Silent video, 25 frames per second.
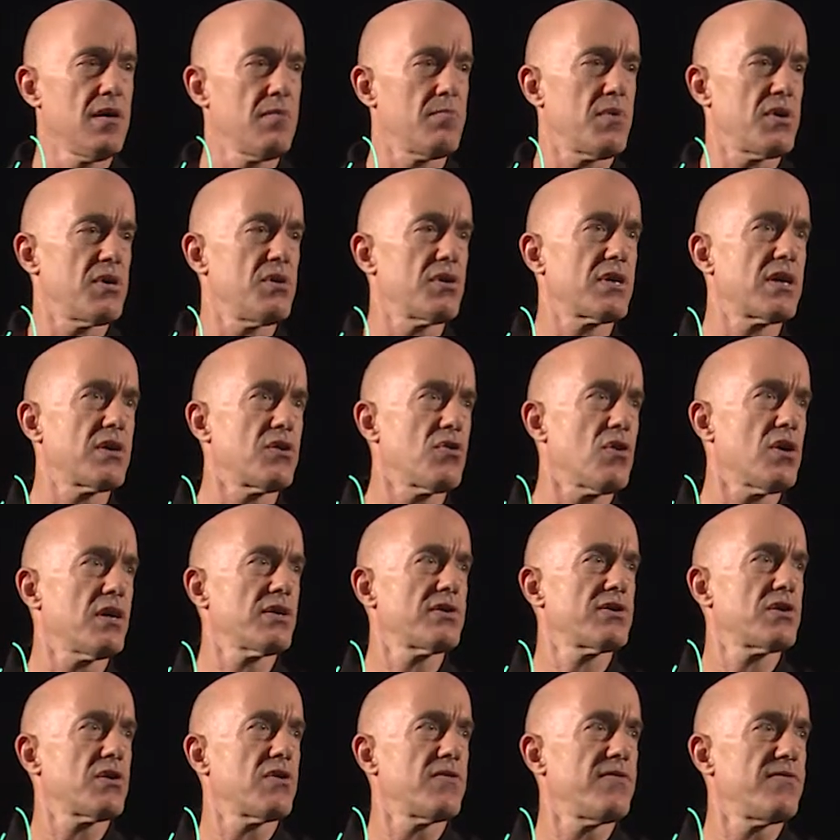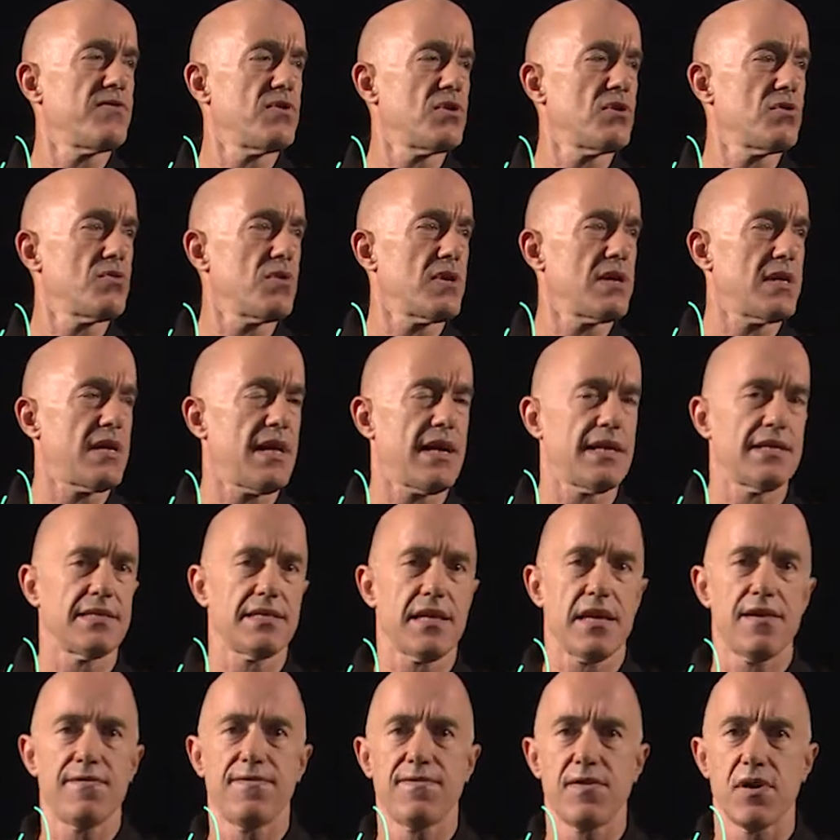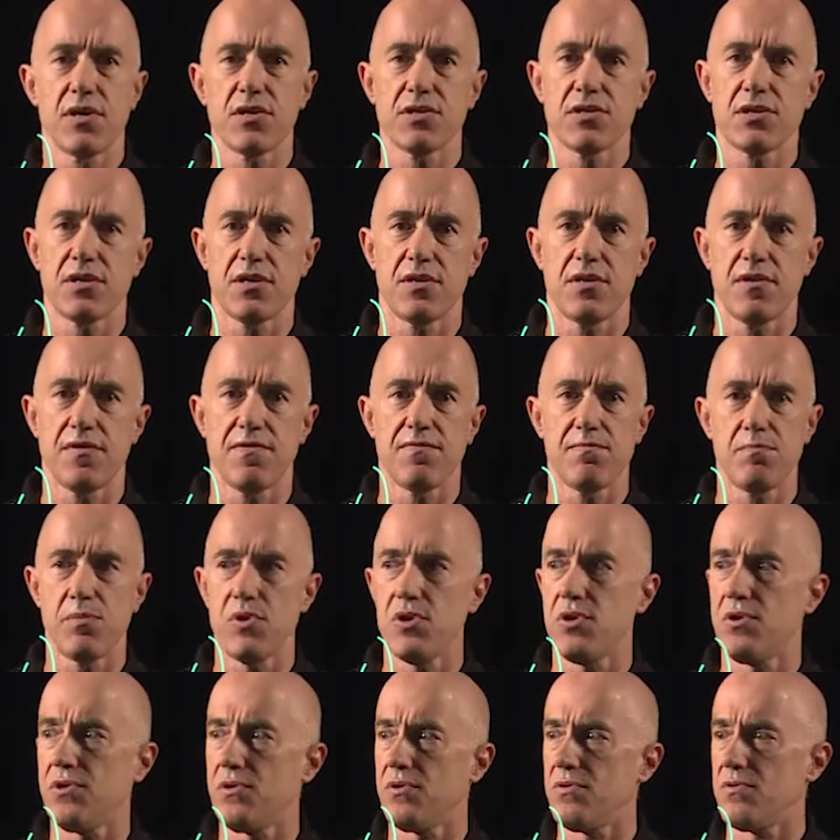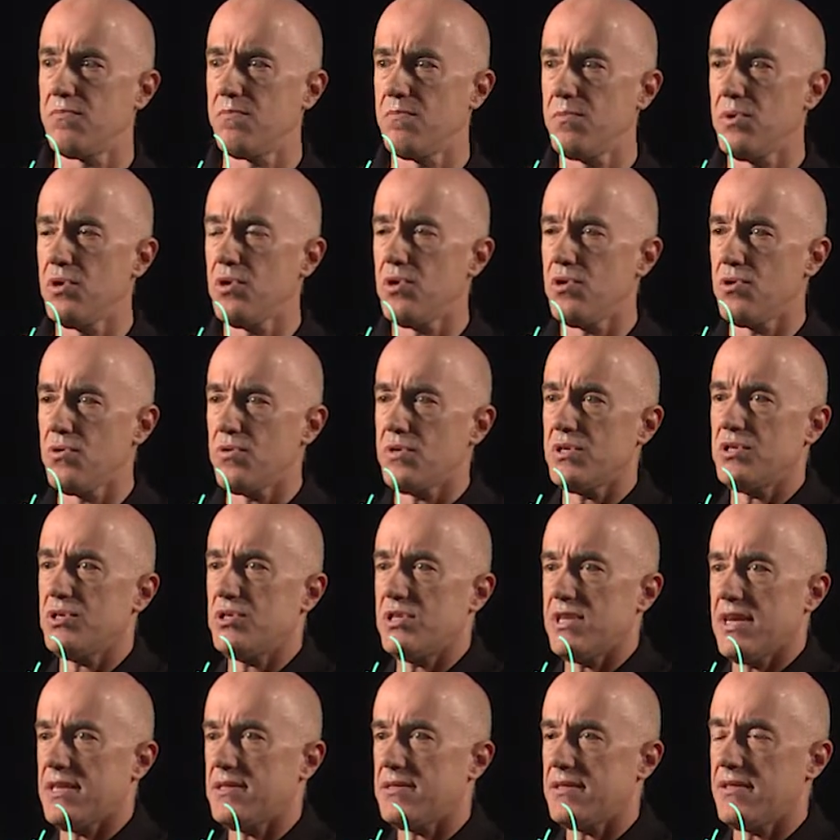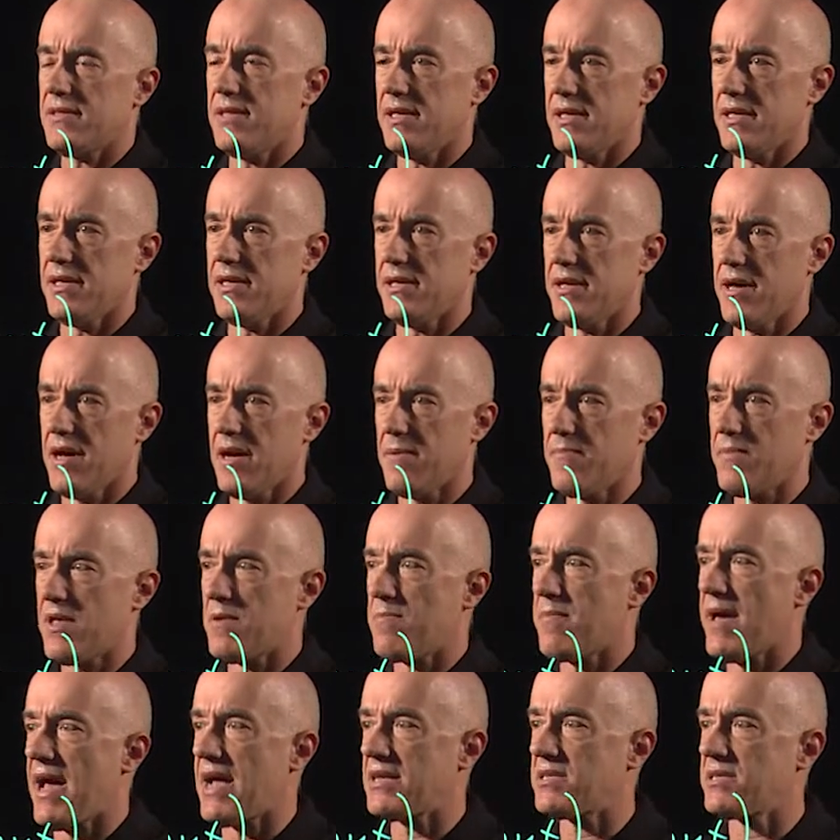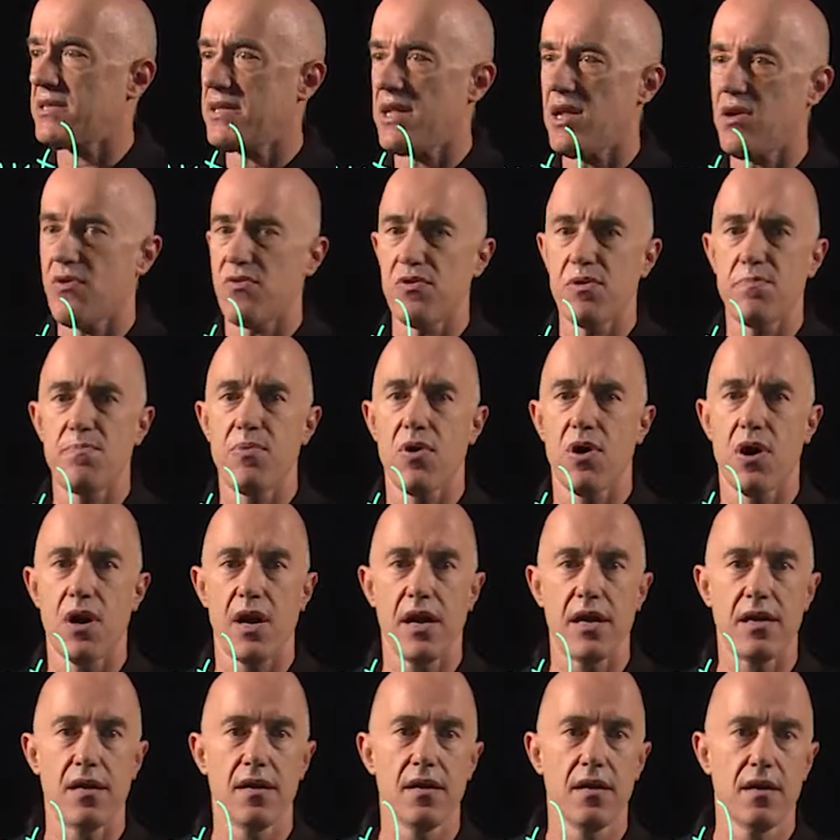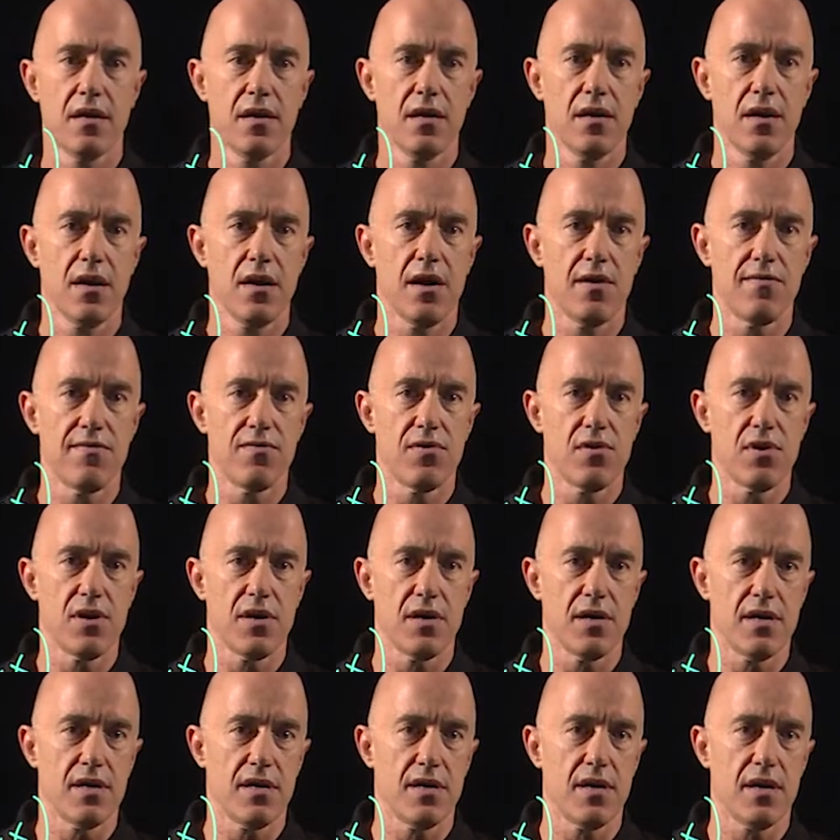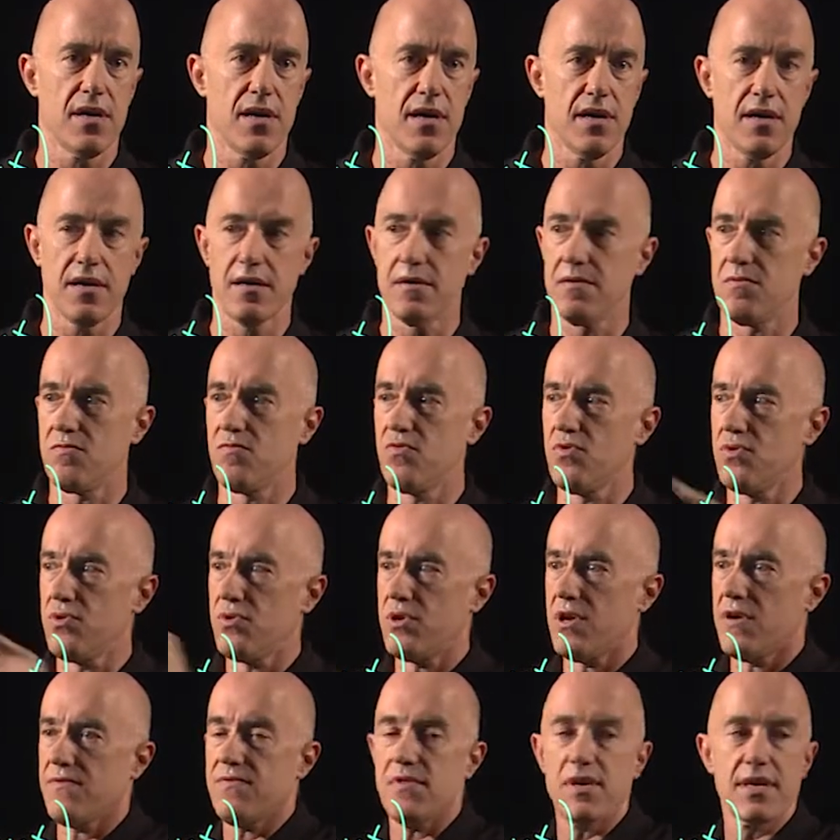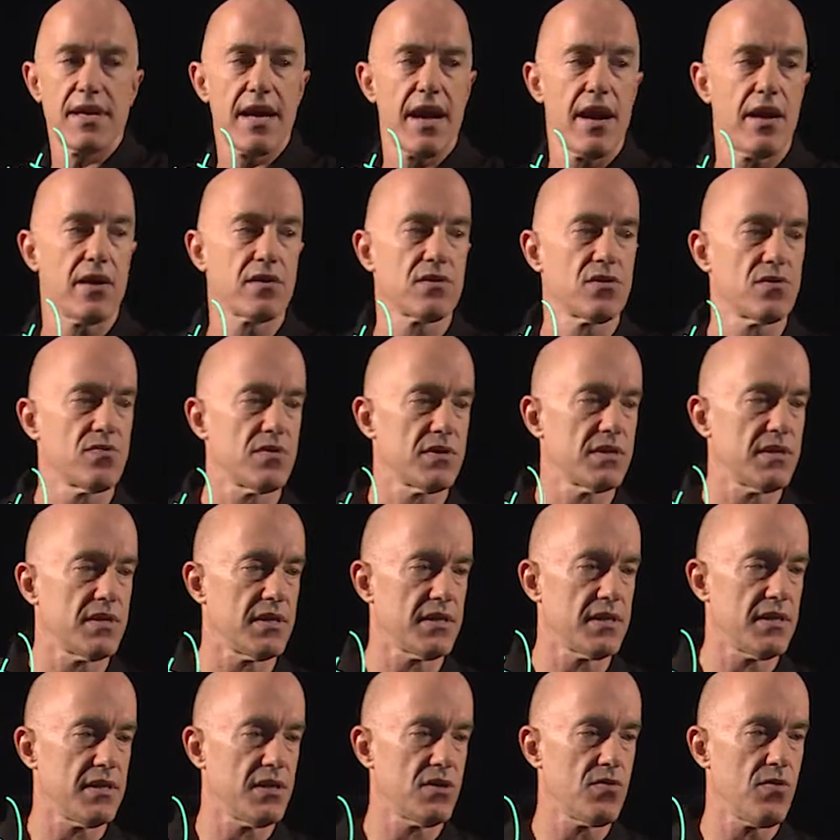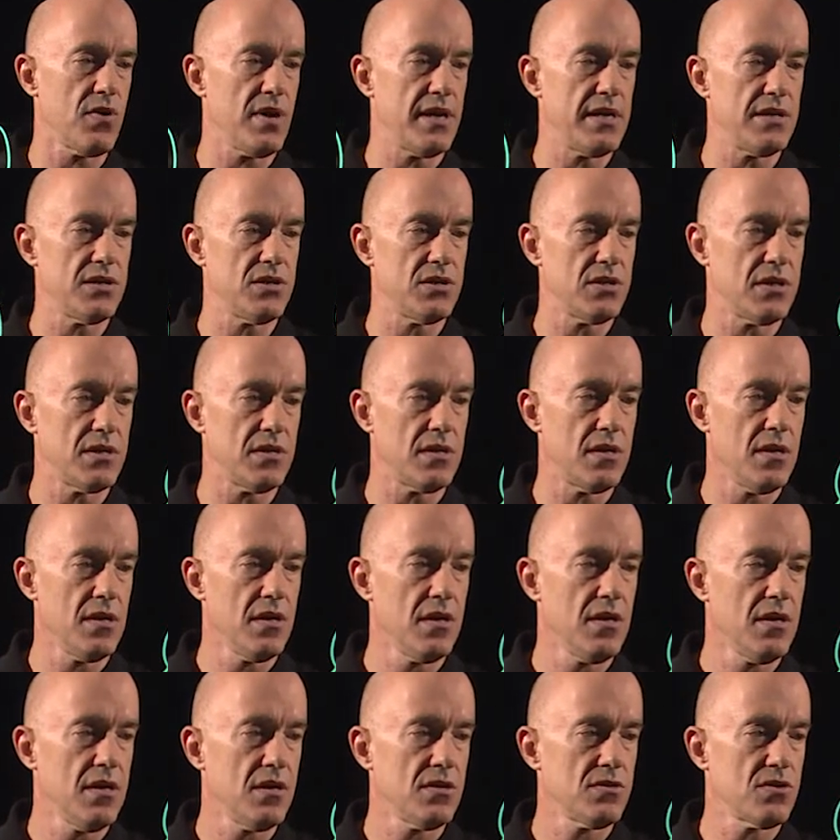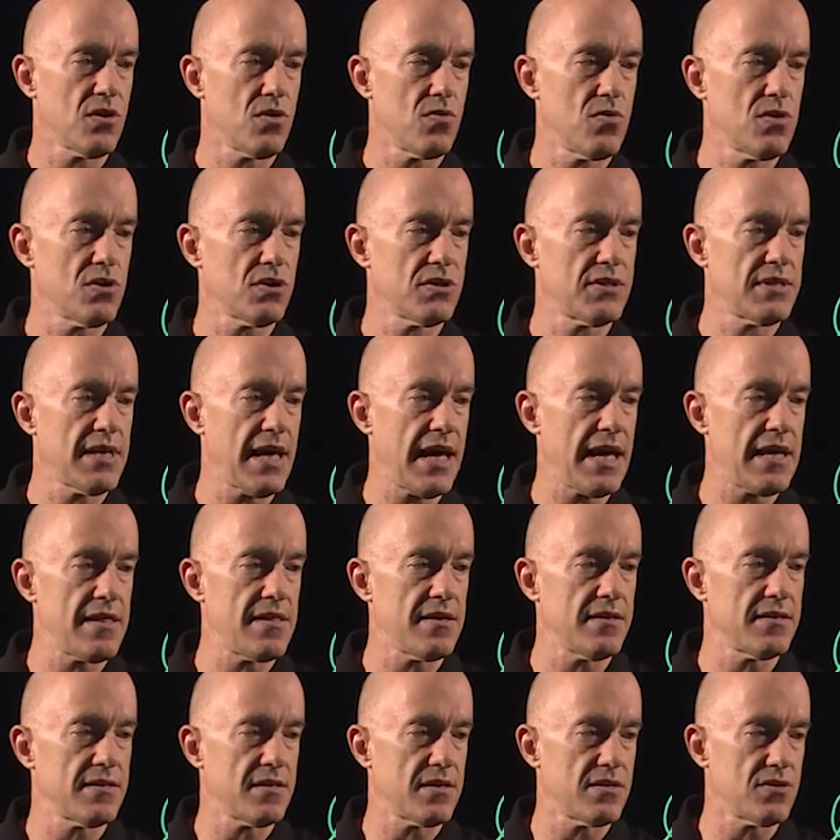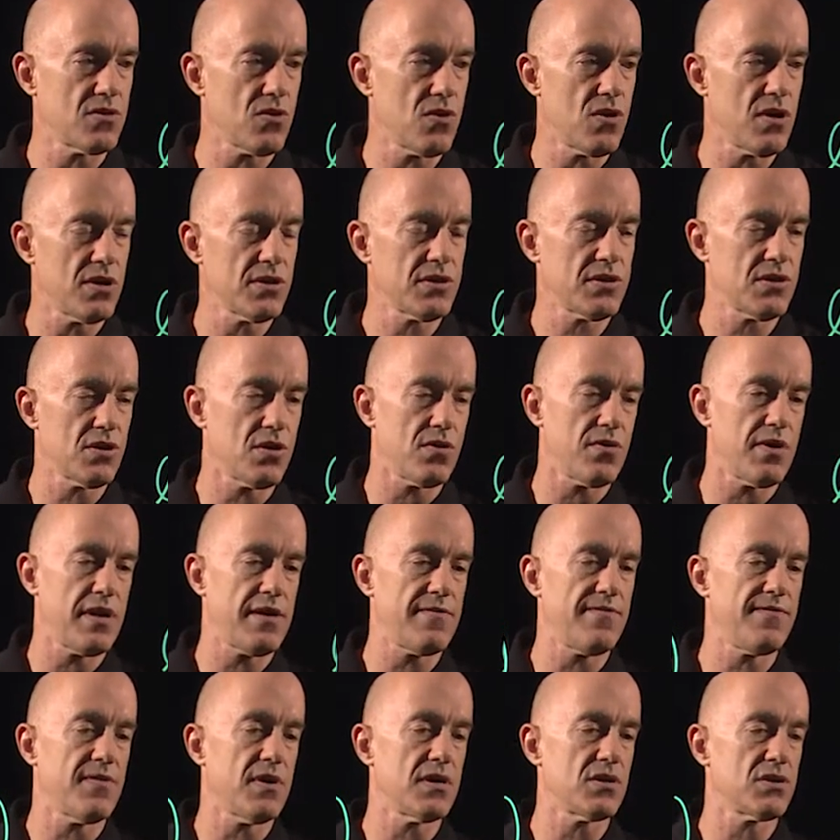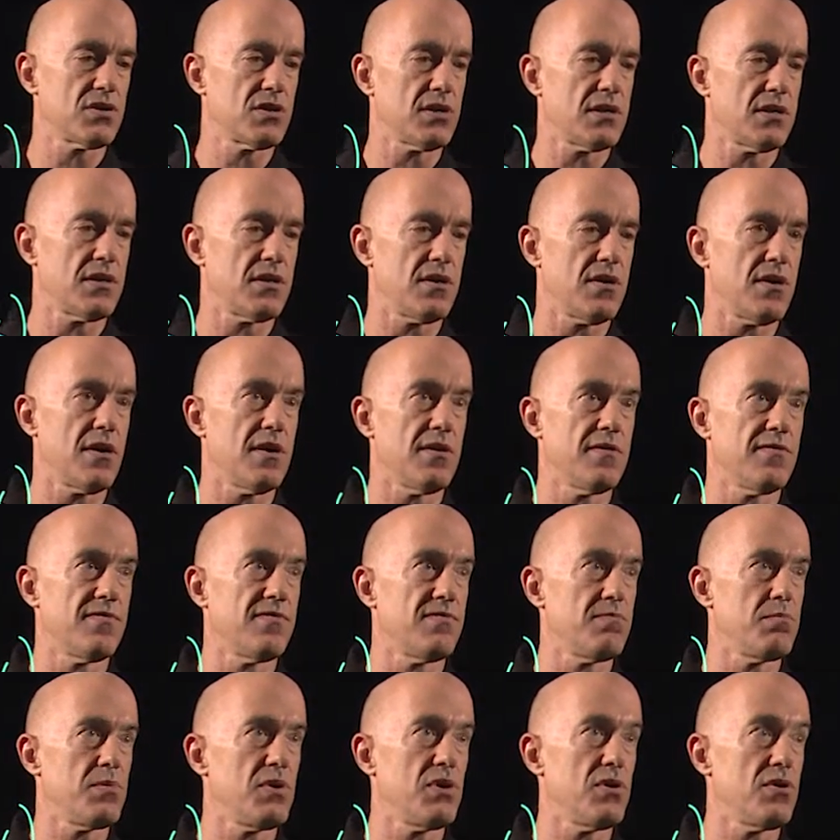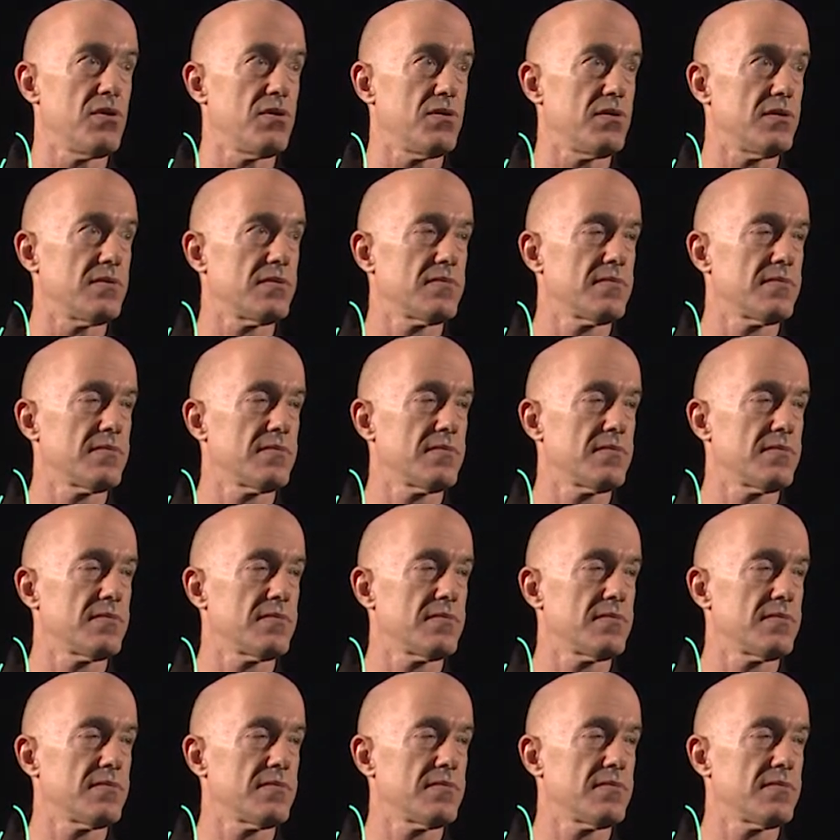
But you can also view it as a function of mu. Mu is just the um, imaginary part of the uh, root of the characteristic equation. So we'll say this is also a function of mu.